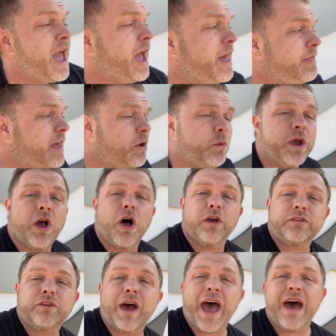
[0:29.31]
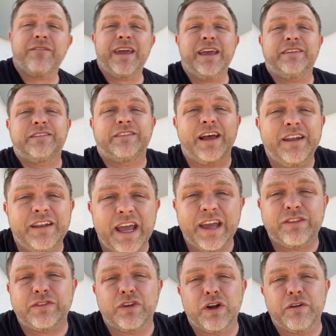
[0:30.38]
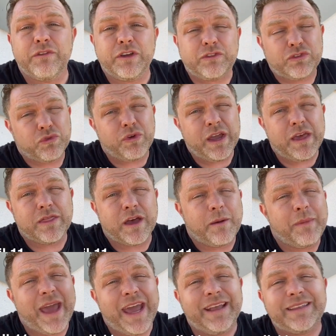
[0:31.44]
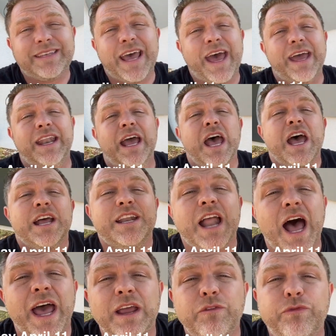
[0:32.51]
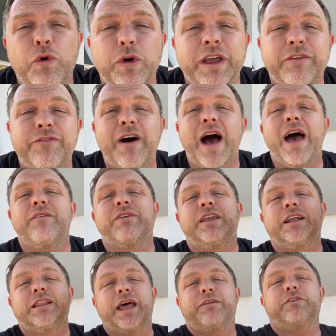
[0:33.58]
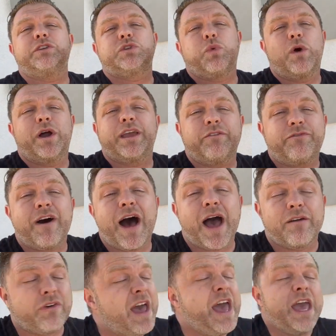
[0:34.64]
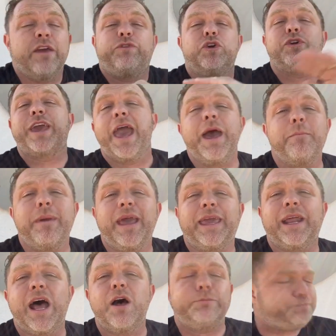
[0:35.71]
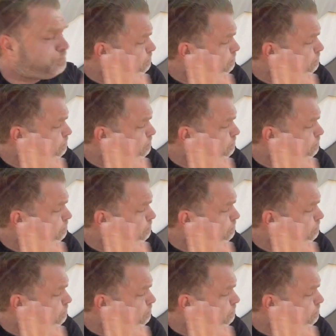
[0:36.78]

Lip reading: And then we also have a Sunday service, three of them, 8:10, 9:45, and 11:25. If you can't make it out,